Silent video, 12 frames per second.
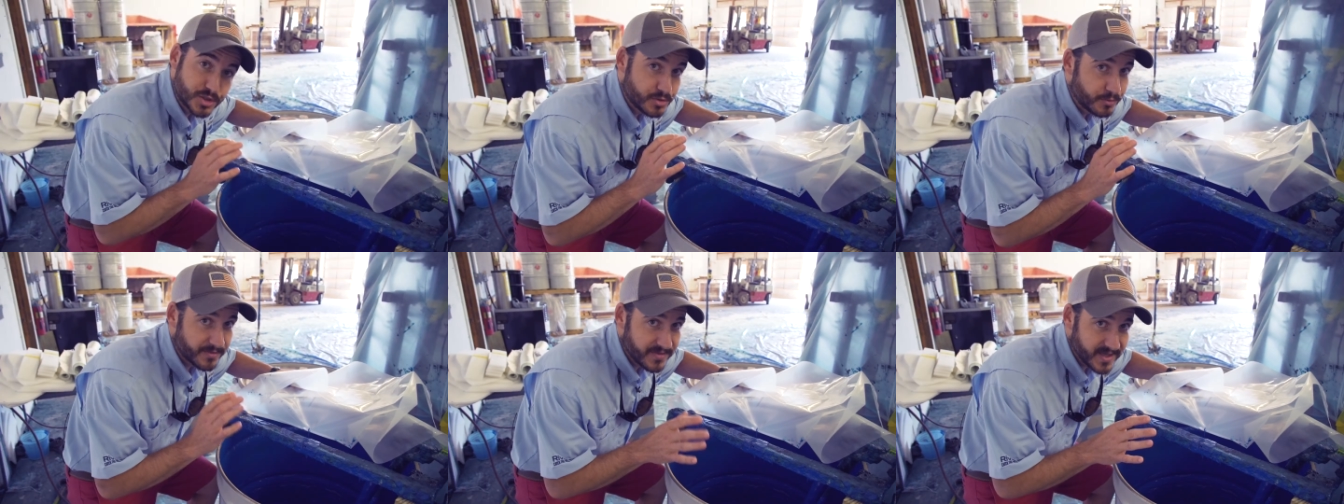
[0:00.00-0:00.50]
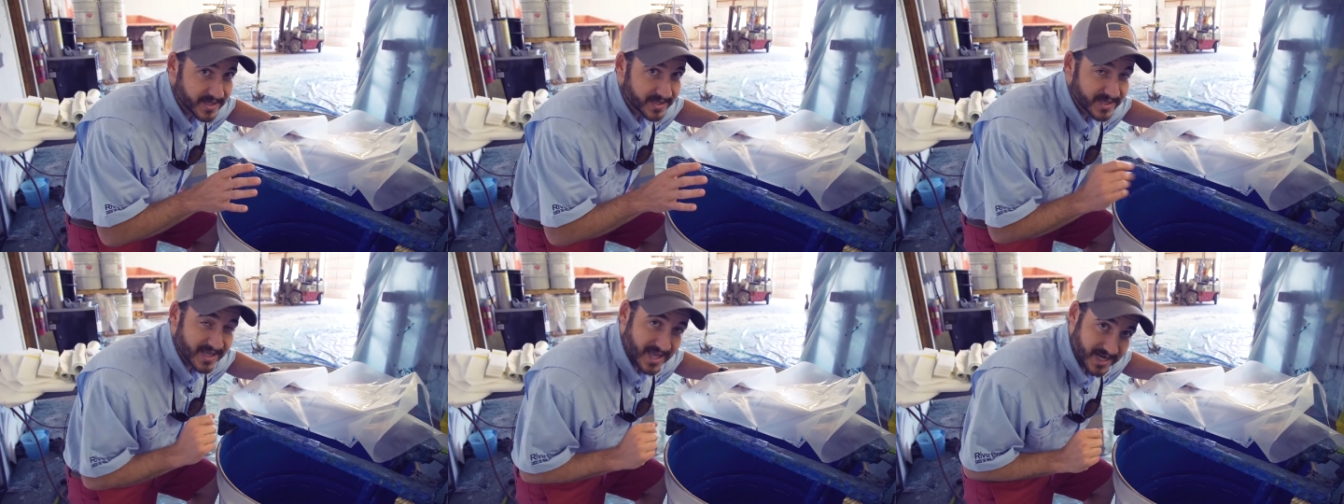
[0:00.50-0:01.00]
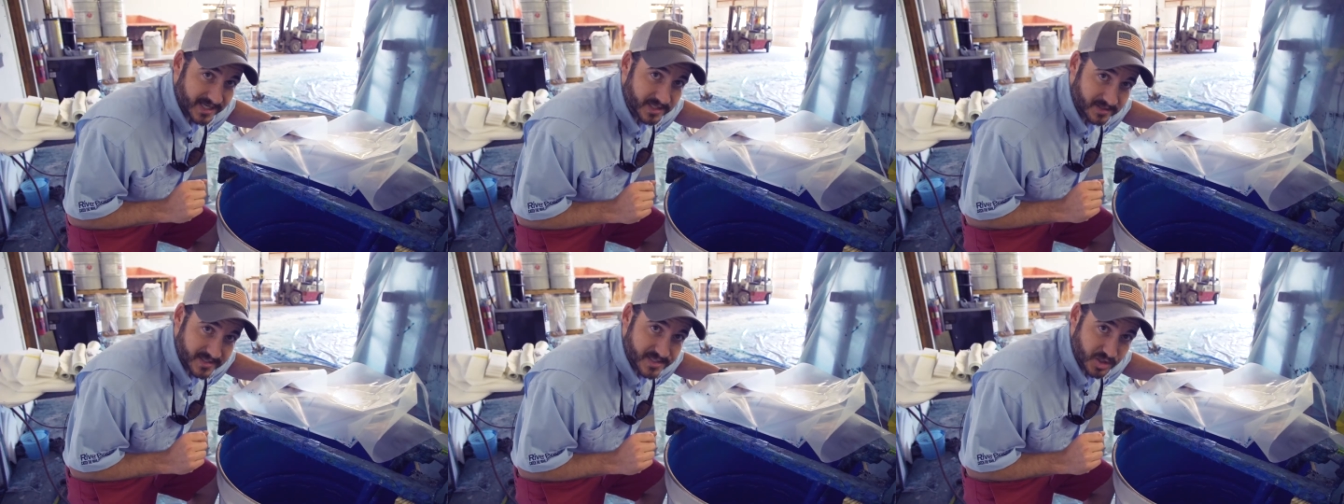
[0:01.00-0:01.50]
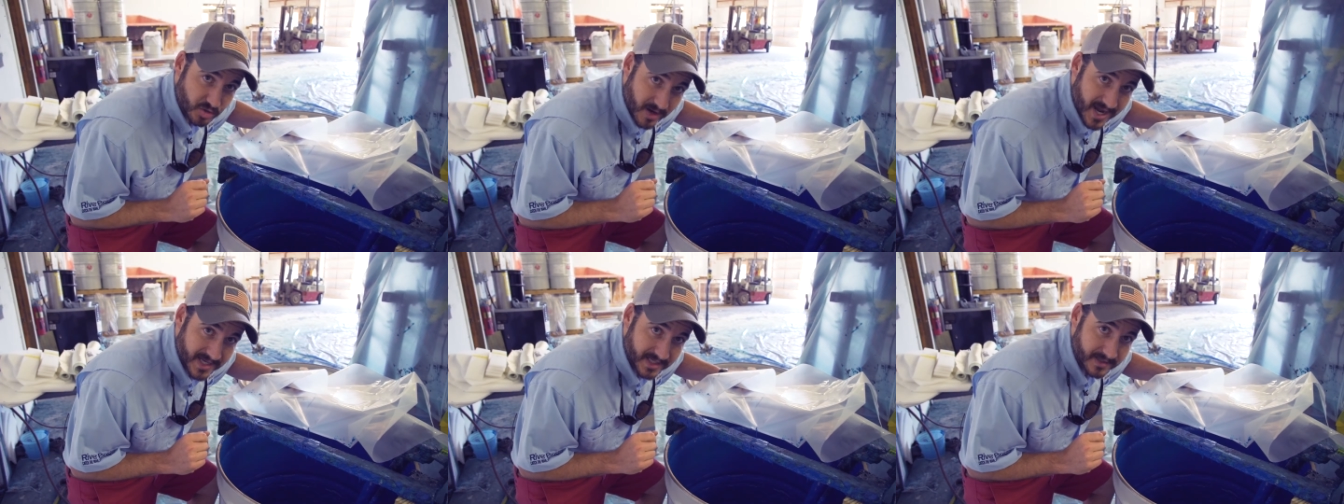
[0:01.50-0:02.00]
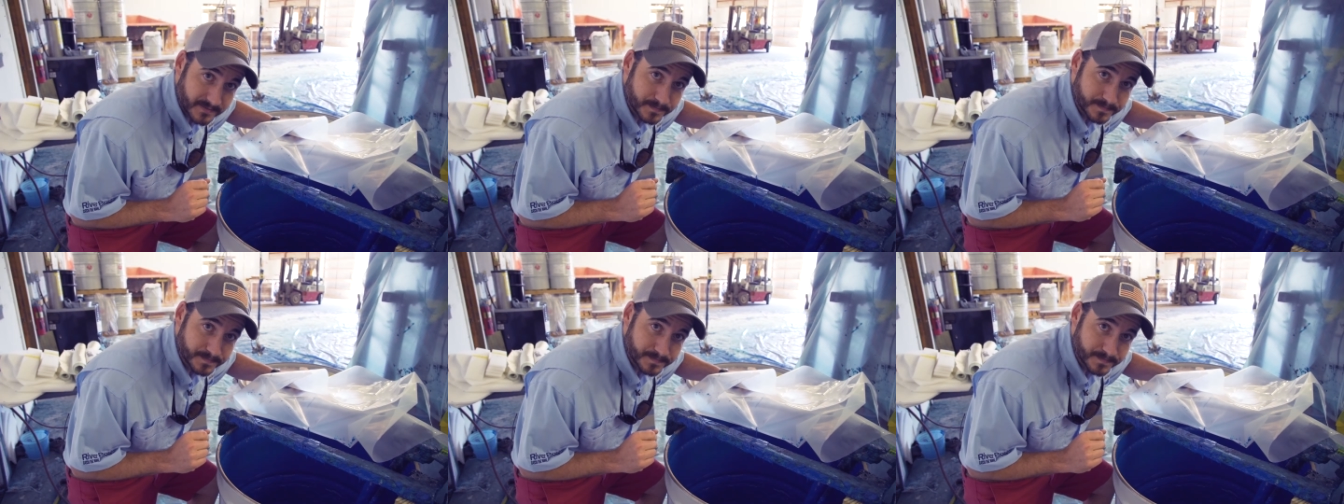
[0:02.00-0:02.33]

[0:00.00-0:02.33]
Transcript: Too thick, and it can lead to cracking.